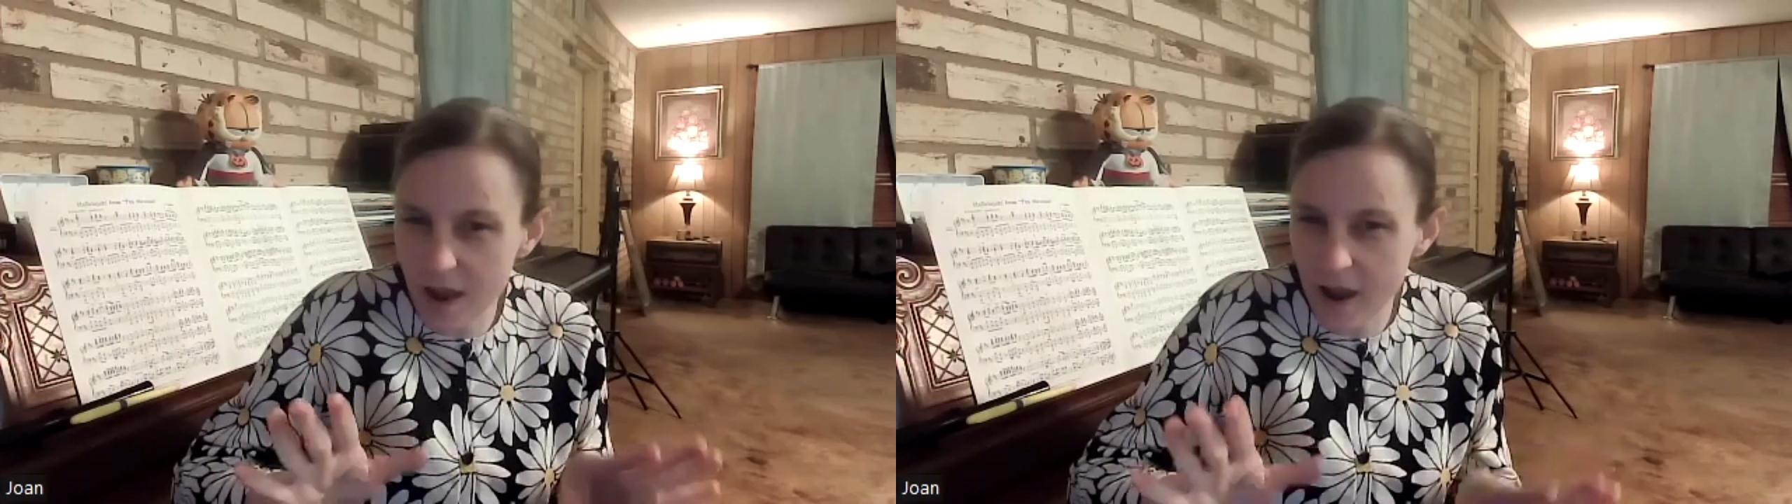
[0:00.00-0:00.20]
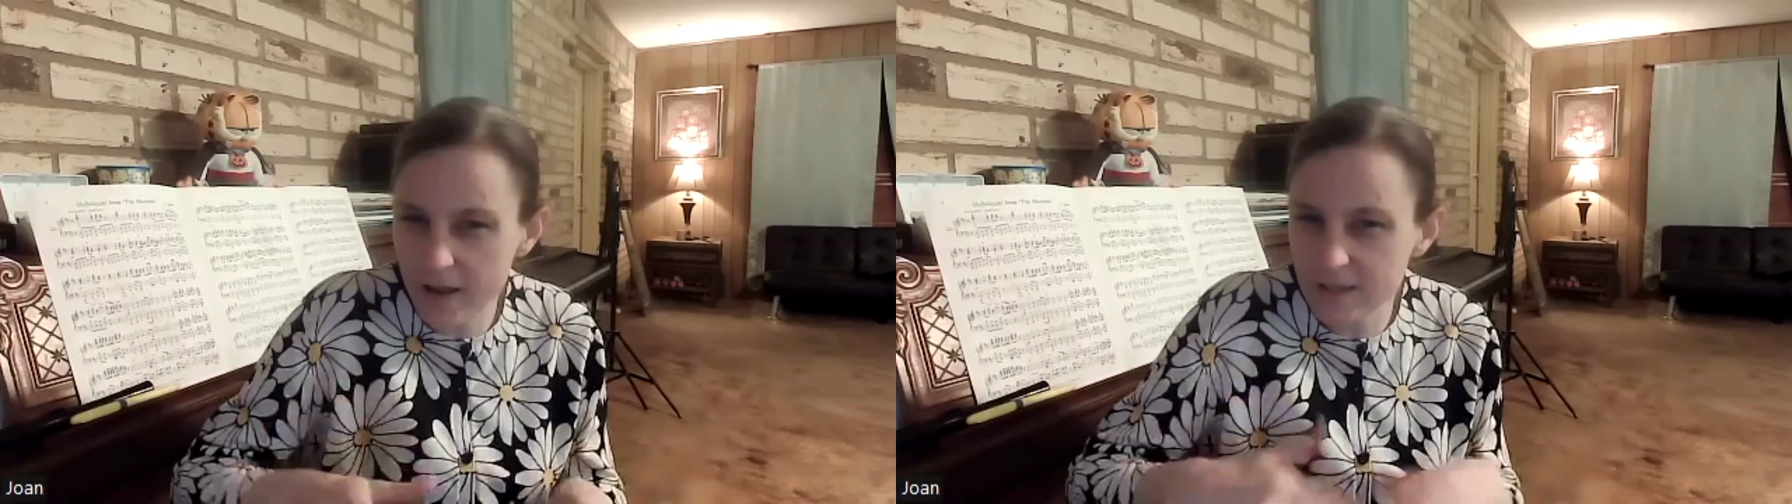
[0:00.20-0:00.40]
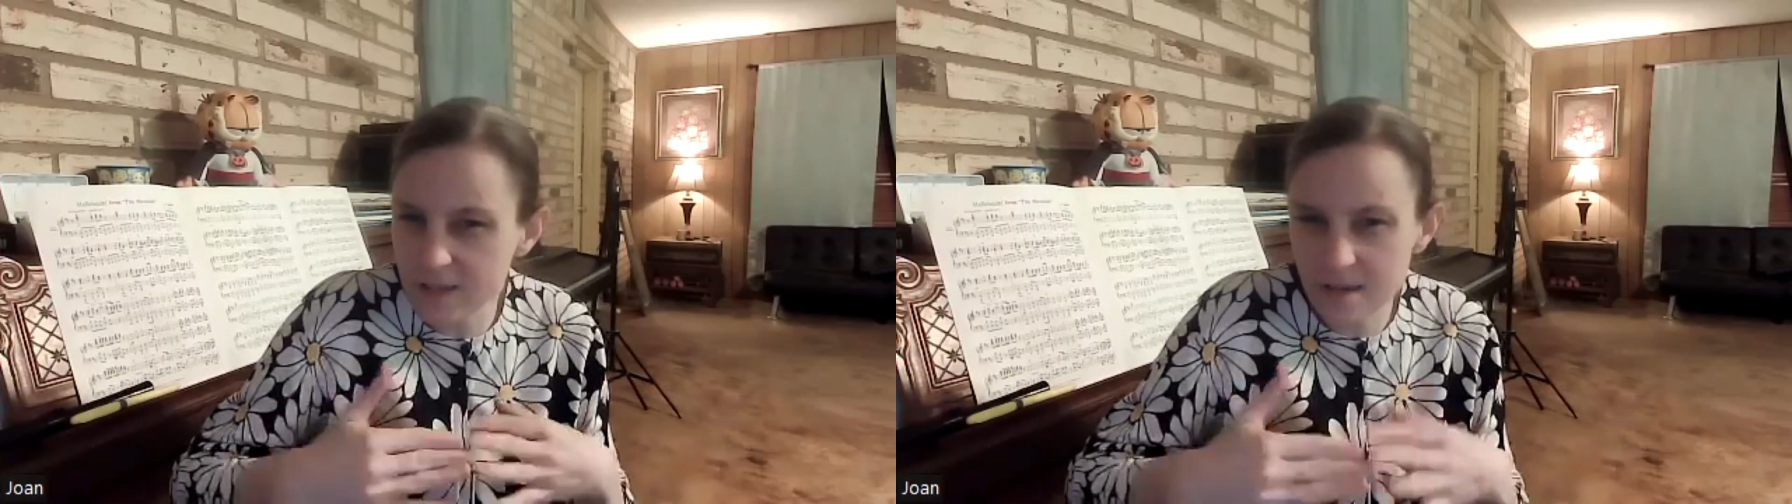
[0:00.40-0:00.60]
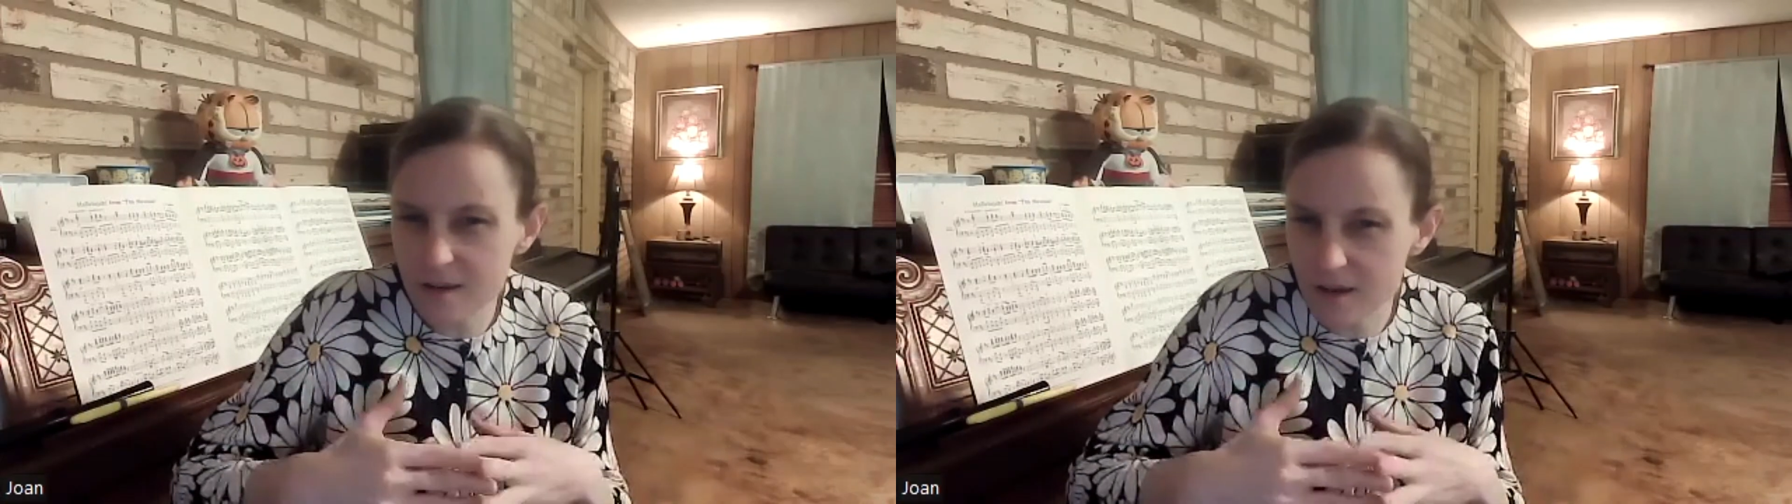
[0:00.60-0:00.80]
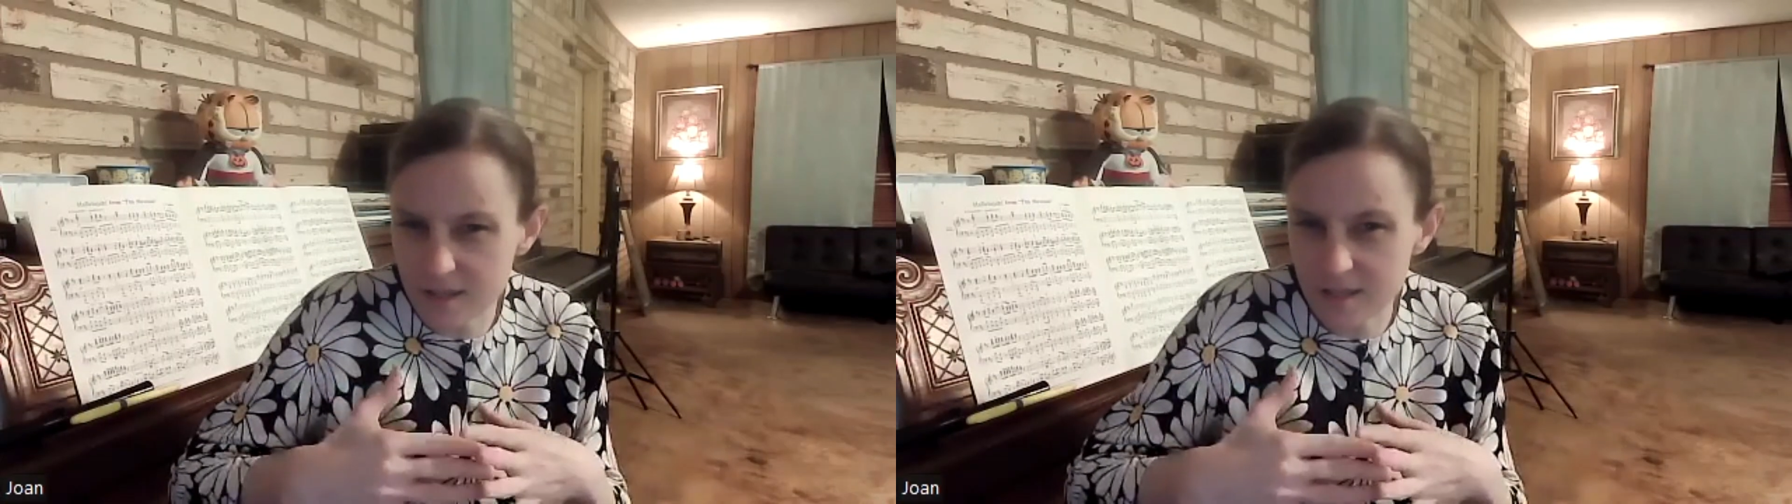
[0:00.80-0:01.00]
I did
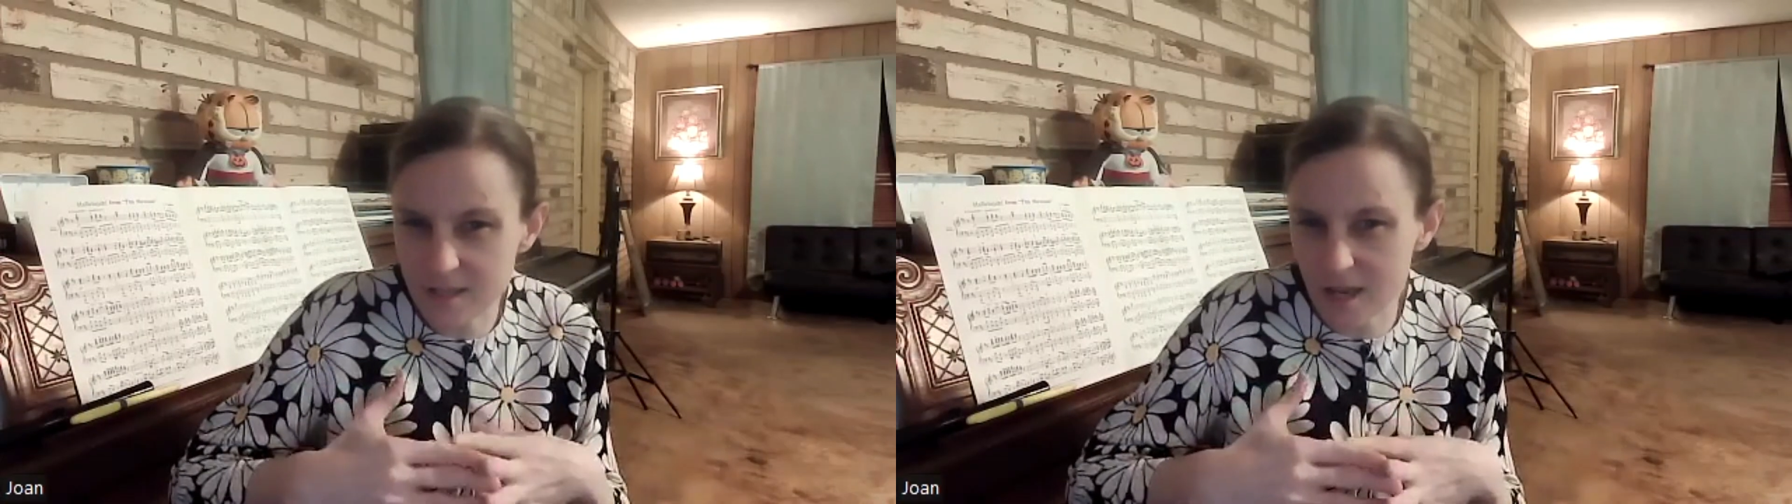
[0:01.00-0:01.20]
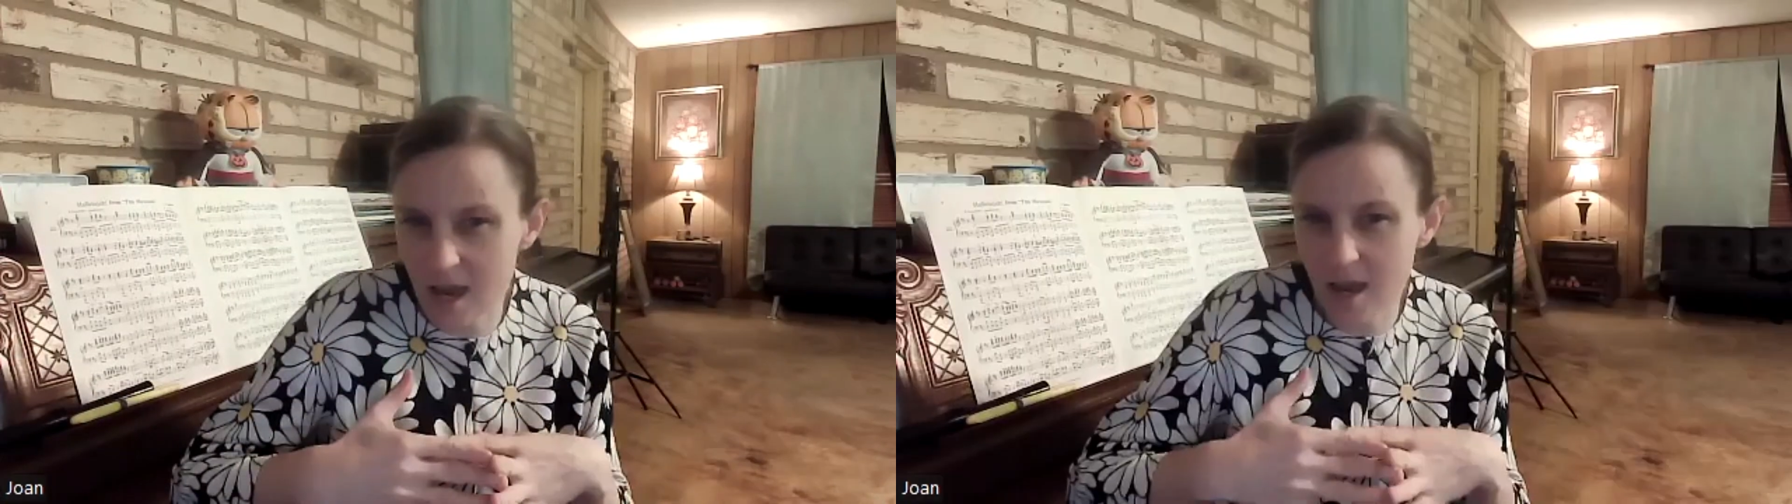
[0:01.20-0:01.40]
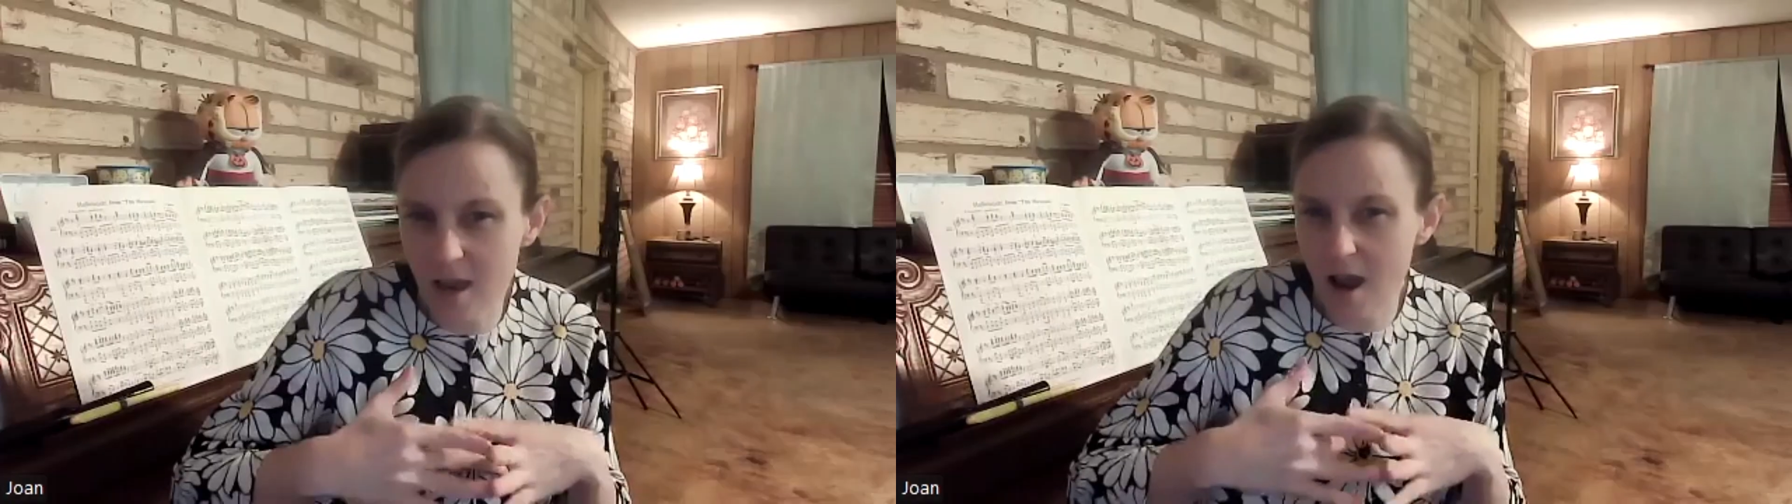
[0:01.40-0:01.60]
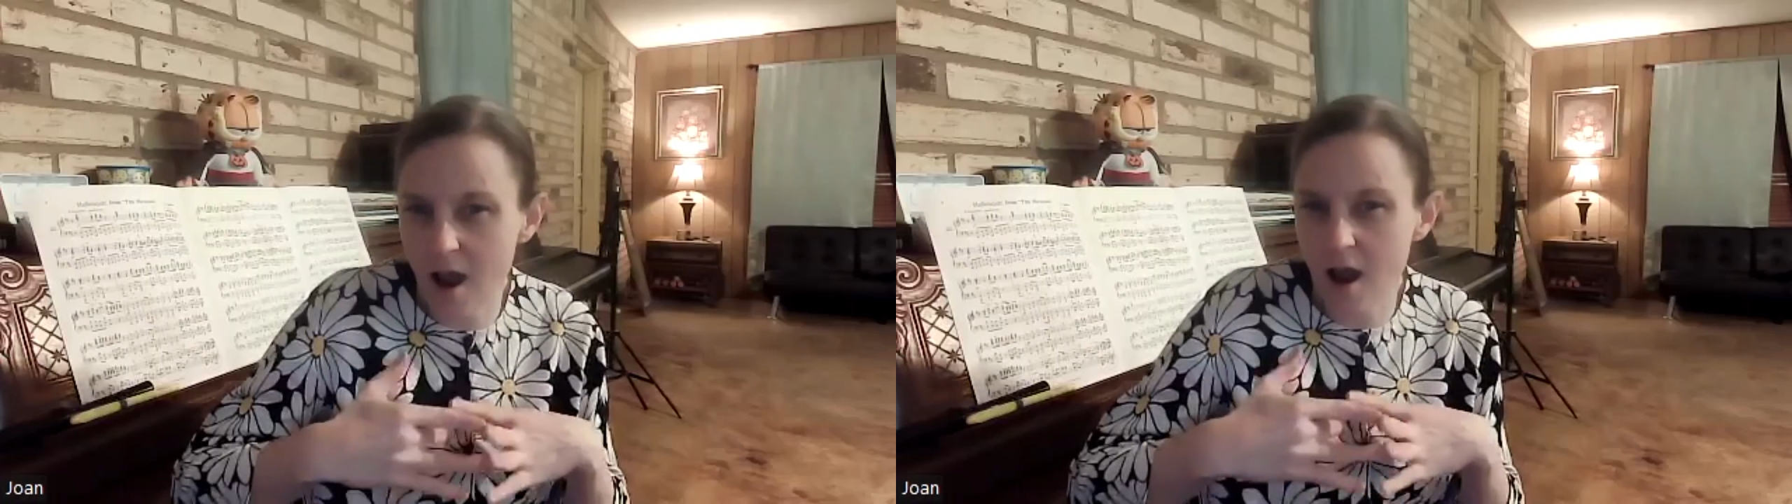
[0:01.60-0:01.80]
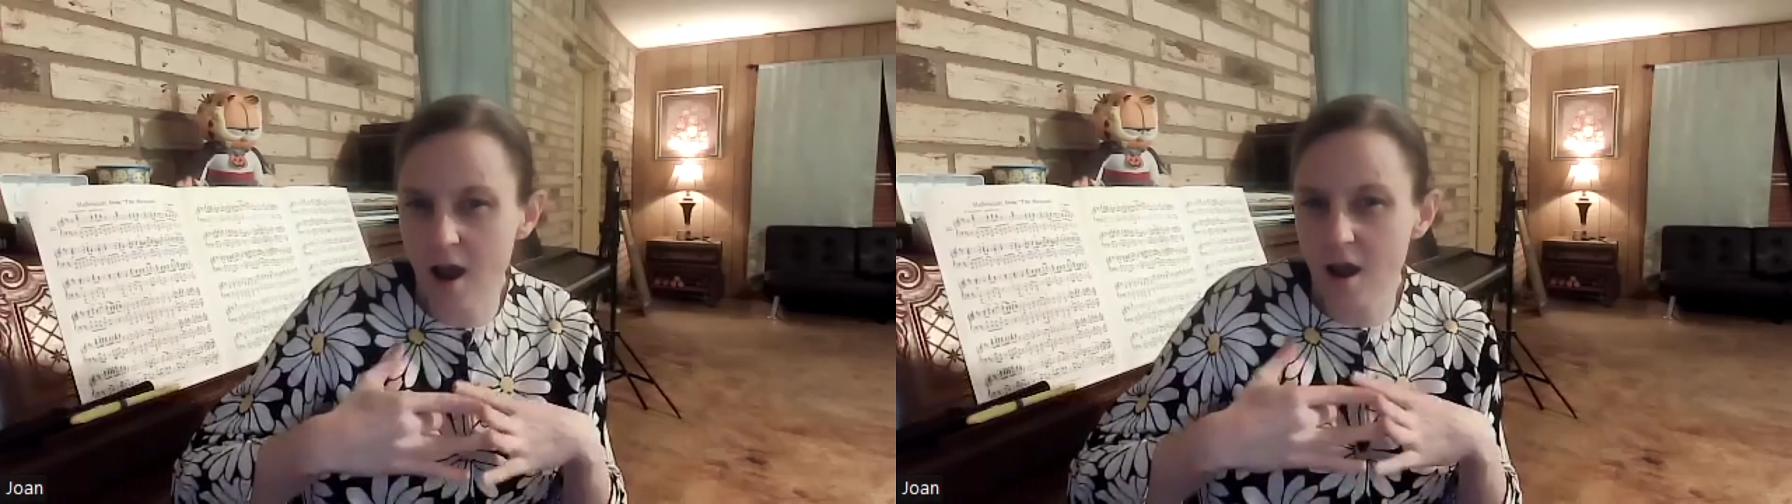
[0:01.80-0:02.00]
not say
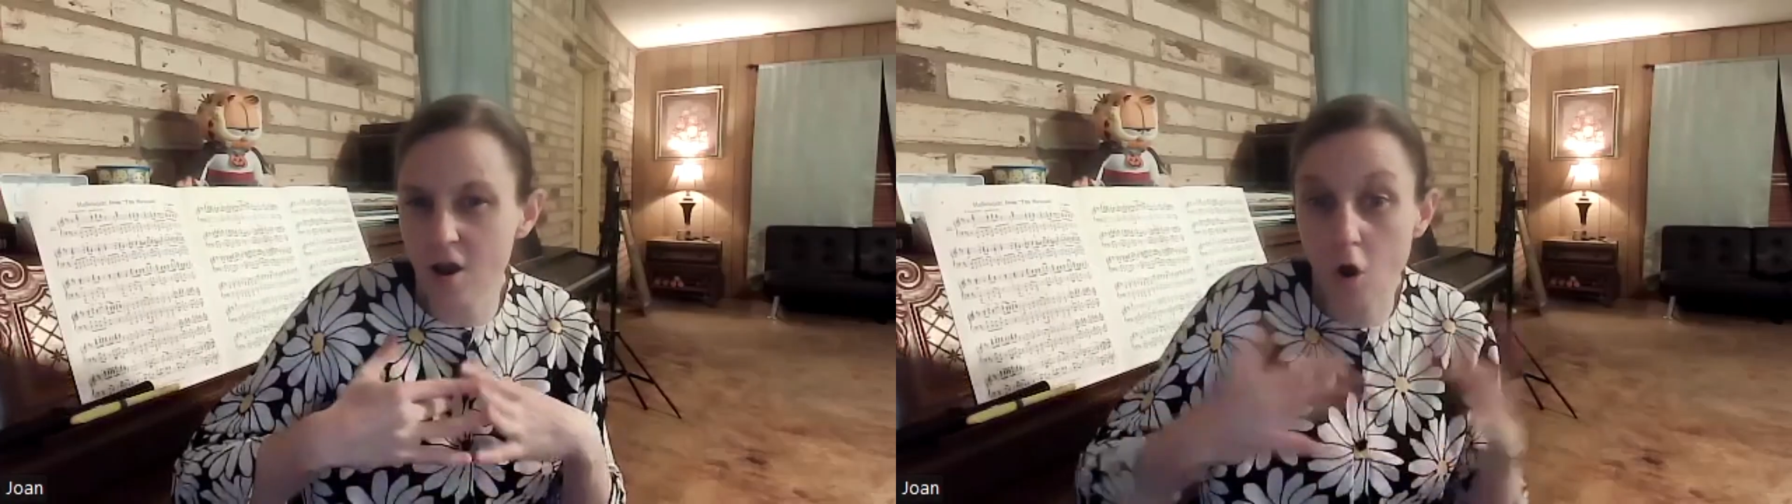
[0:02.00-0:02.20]
I